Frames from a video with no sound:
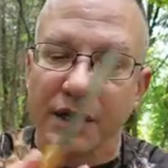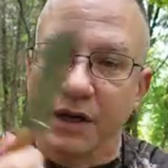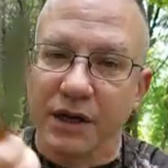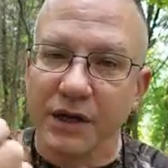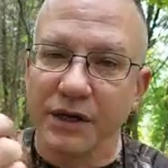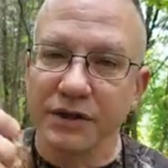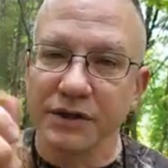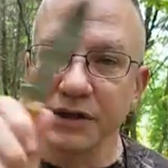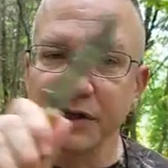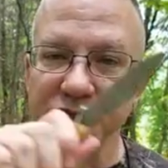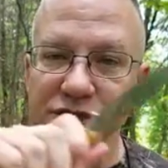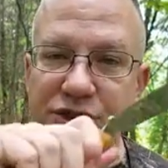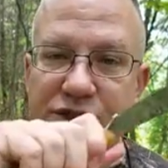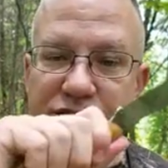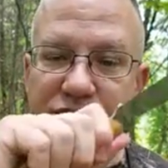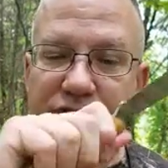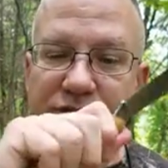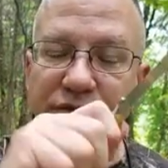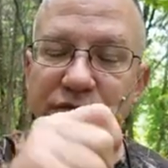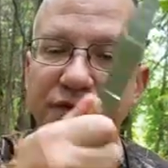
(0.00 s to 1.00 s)
And this
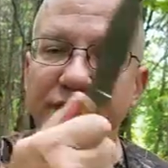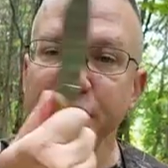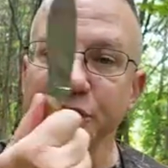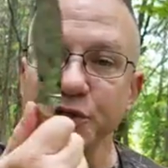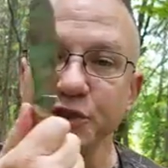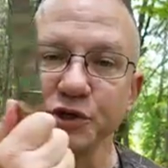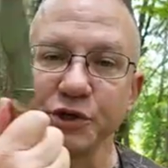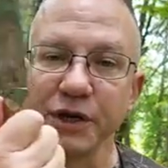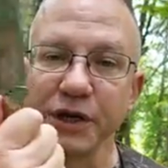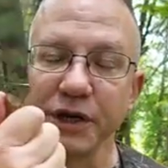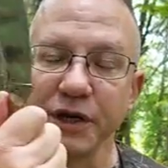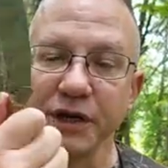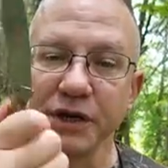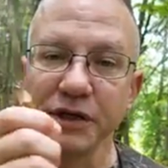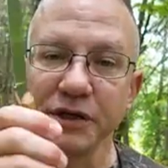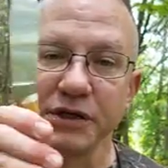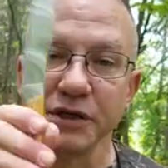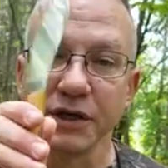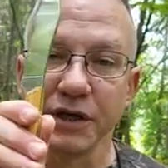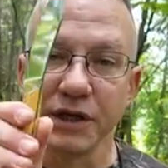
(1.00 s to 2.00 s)
just fits your
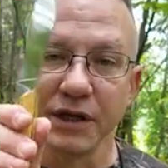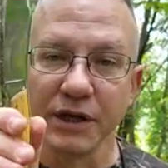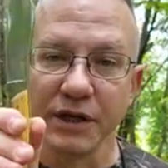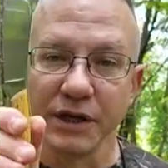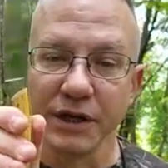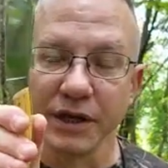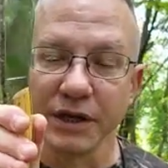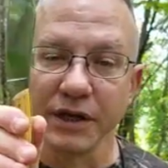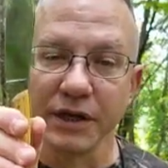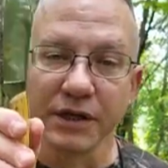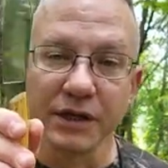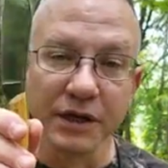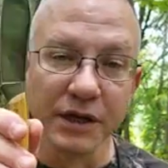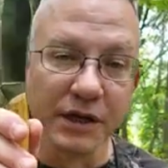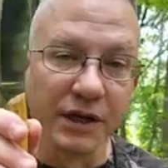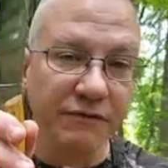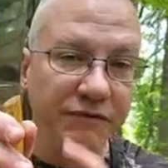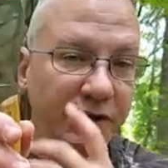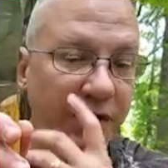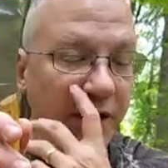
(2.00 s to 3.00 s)
hand like a
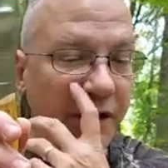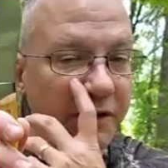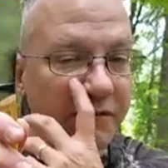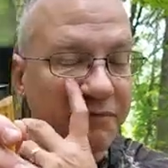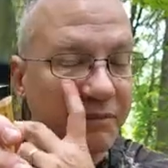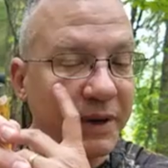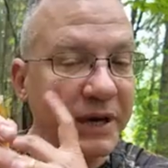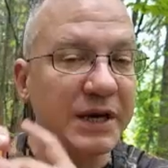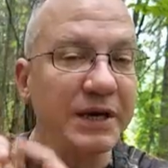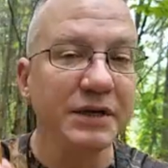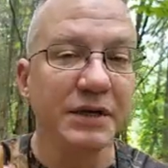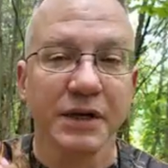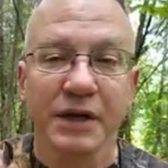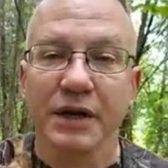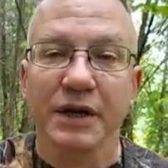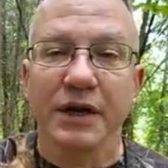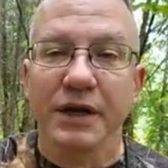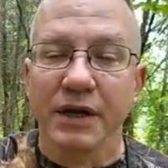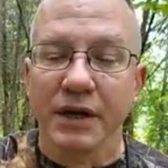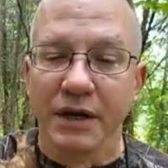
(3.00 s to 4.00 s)
glove. Now I've made
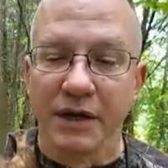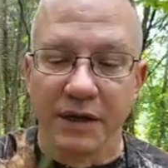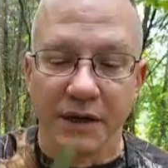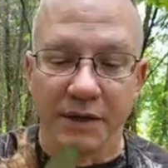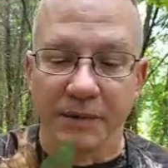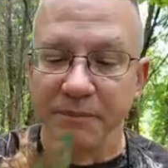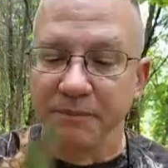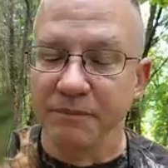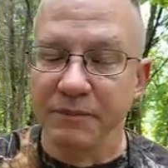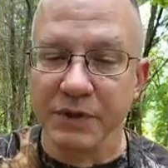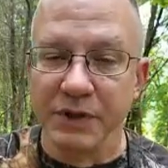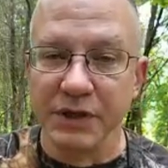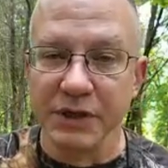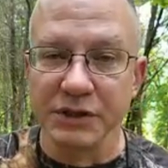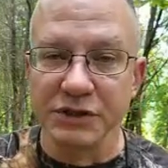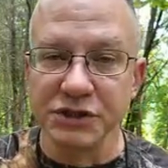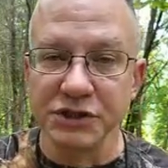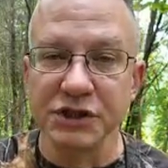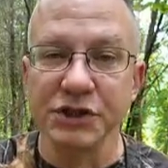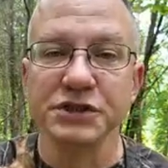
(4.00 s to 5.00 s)

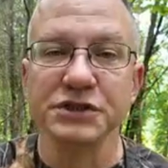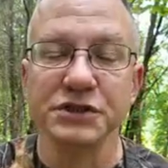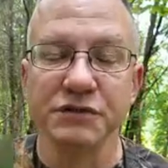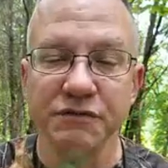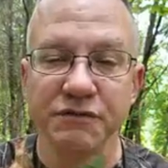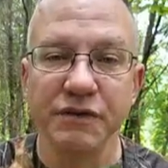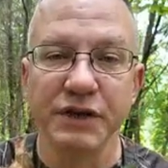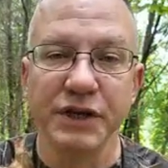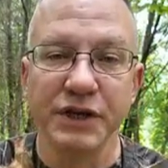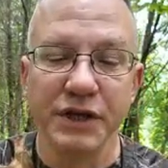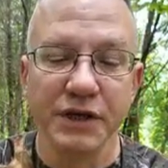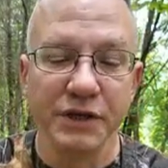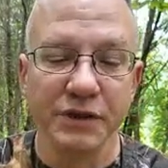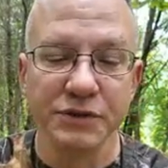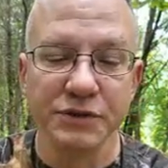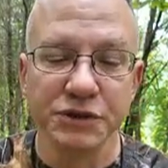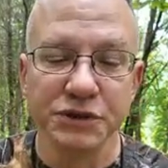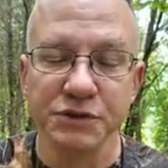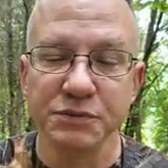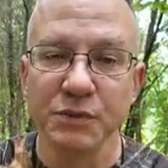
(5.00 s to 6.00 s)
extensive
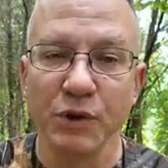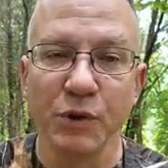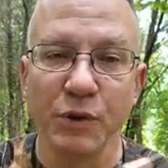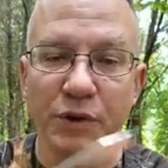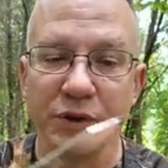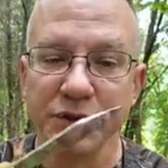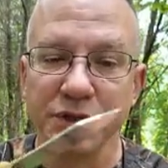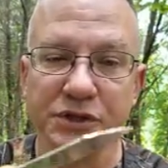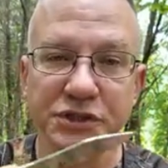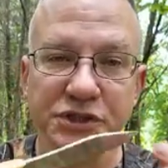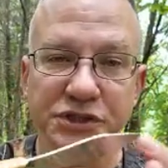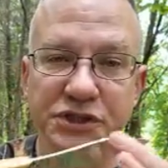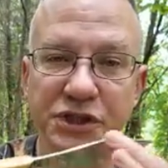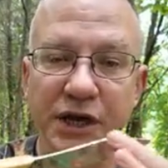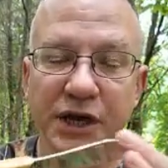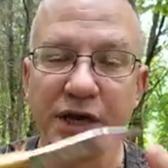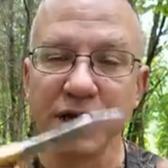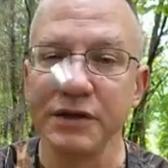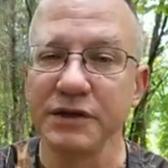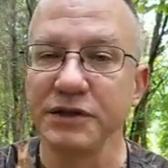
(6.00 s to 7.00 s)
videos on the
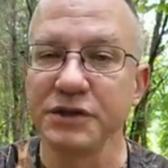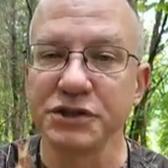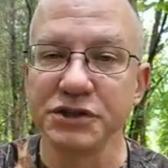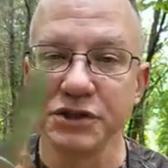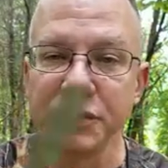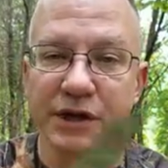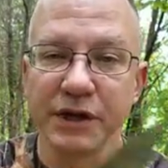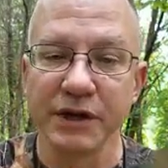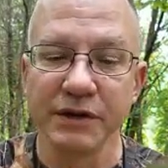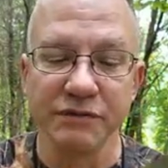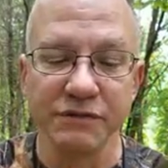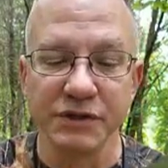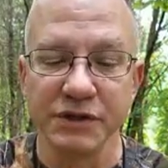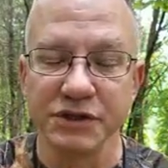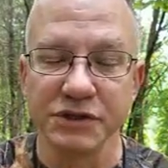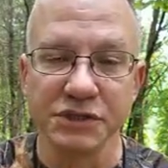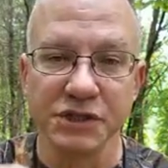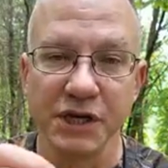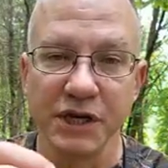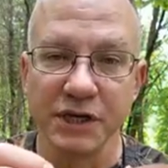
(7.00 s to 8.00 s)
design of this knife, the
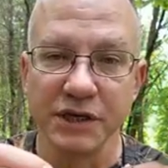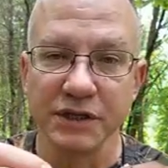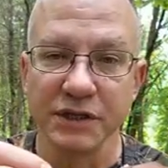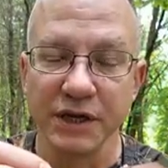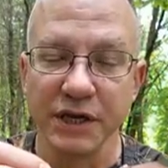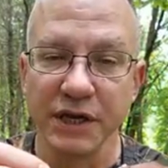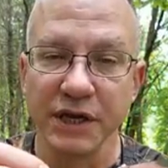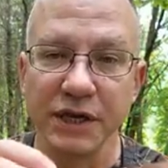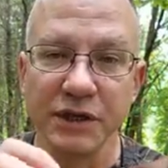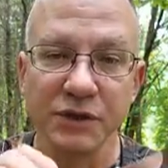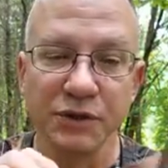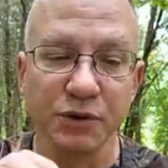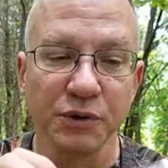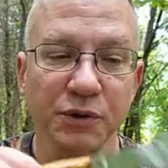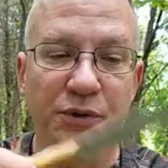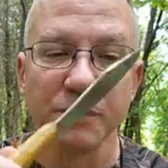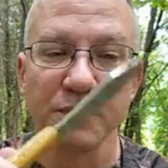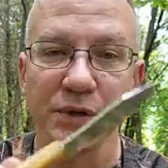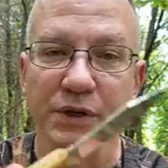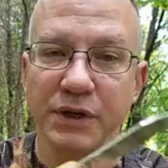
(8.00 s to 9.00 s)
design of the
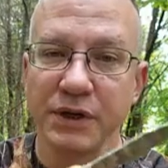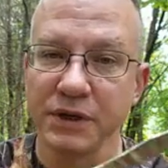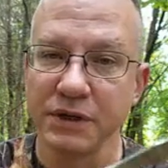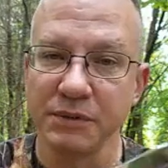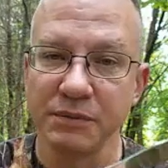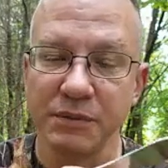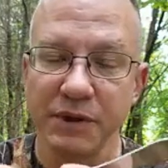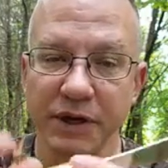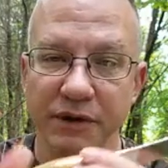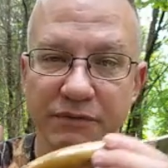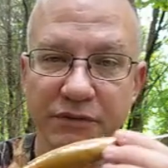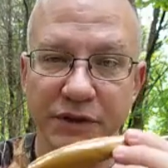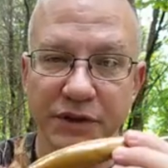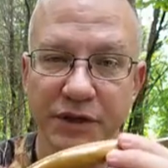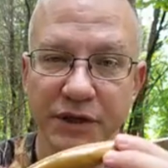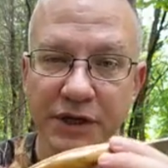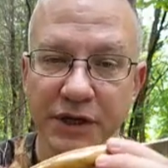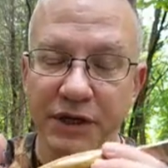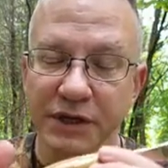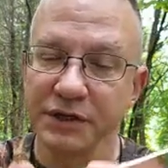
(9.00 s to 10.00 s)
handle, and
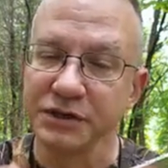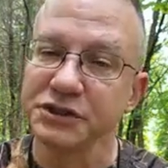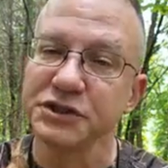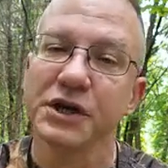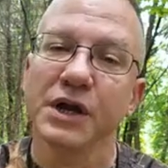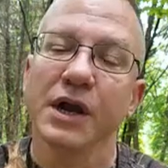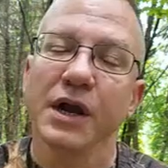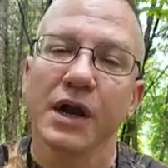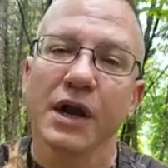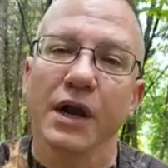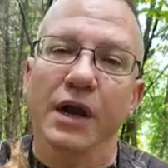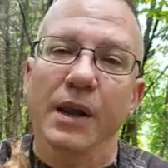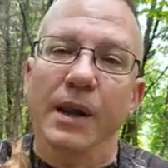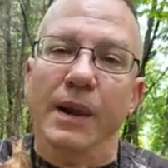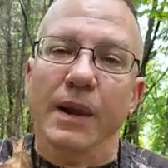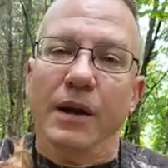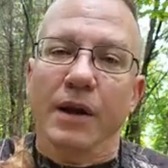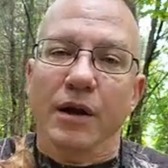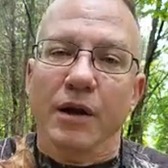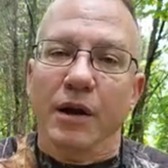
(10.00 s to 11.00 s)
everything
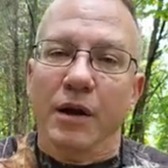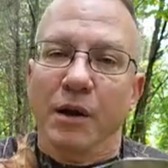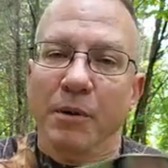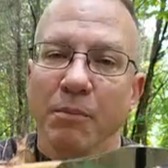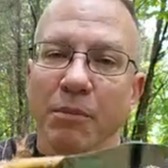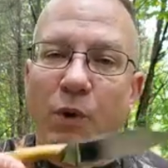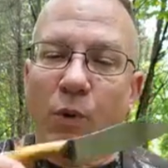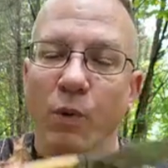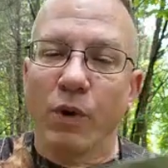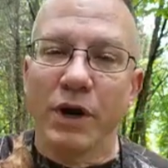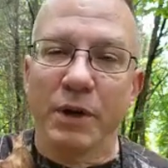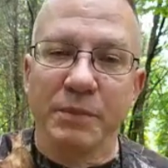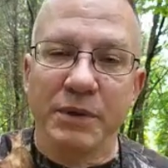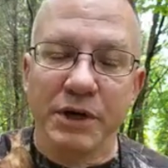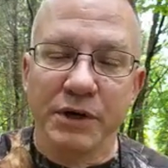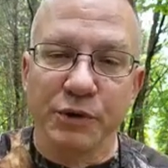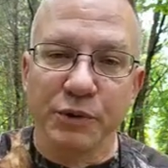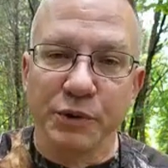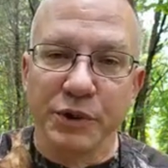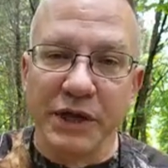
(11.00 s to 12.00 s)
else. But what I'm
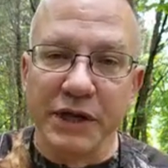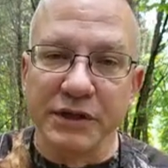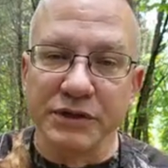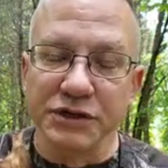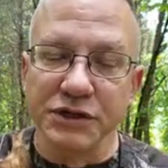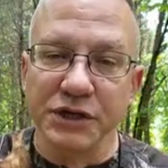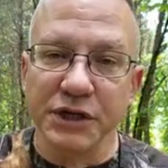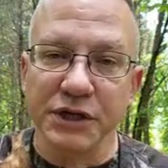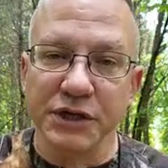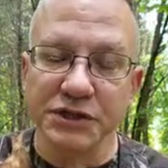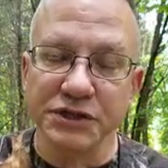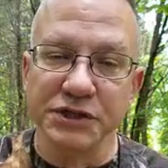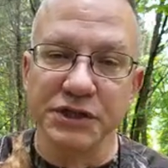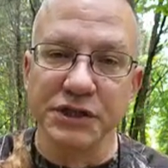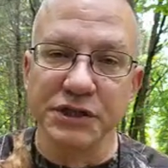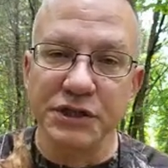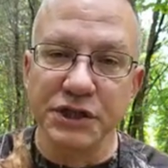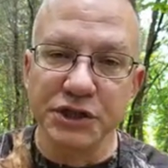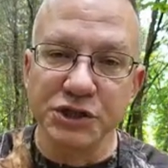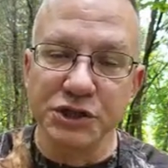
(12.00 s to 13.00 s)
here to announce is the
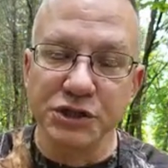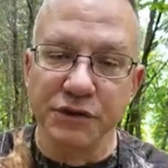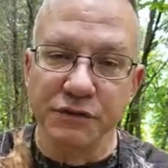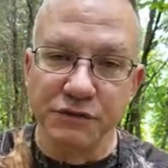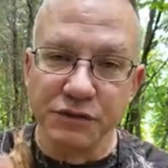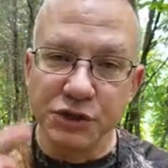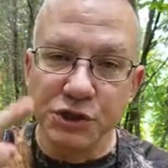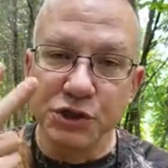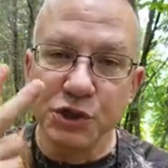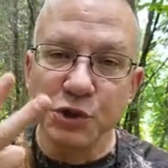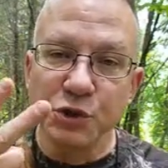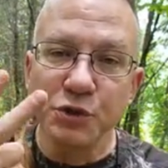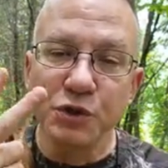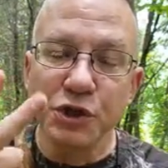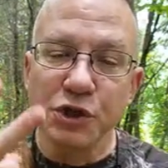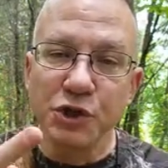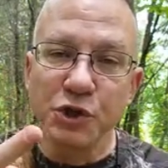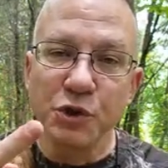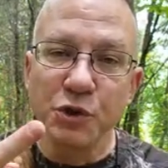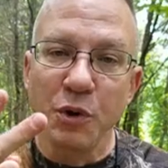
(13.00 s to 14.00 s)
addition of two
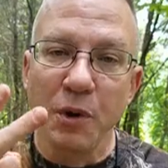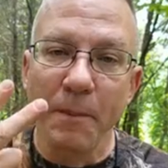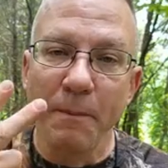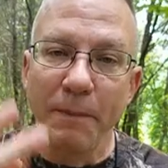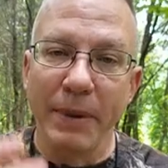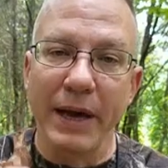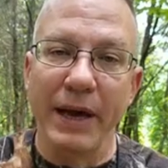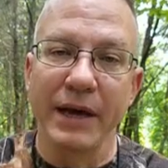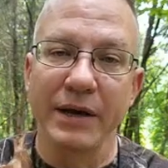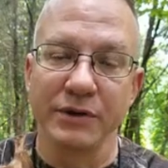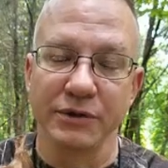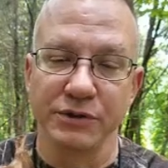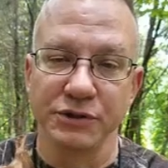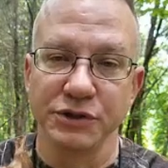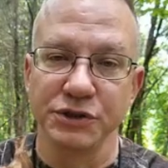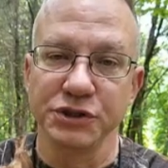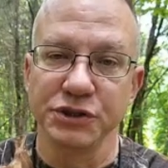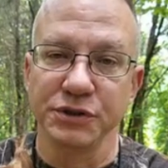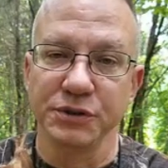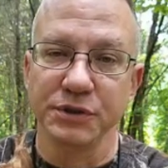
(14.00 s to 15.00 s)
new
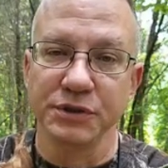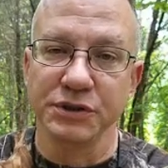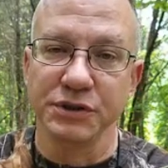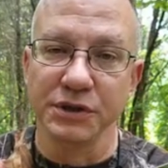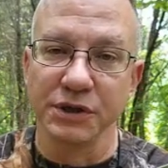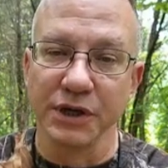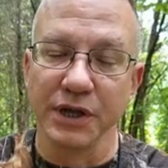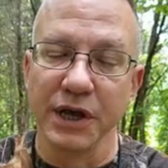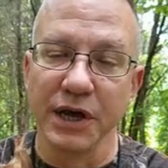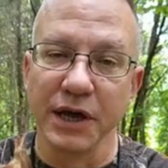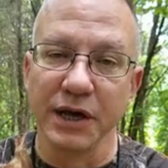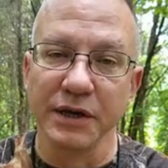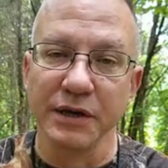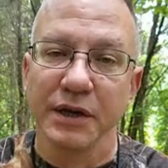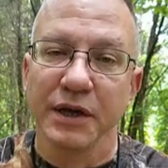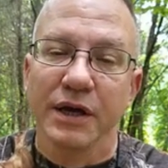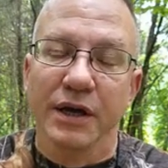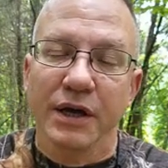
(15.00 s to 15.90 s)
patterns to the line.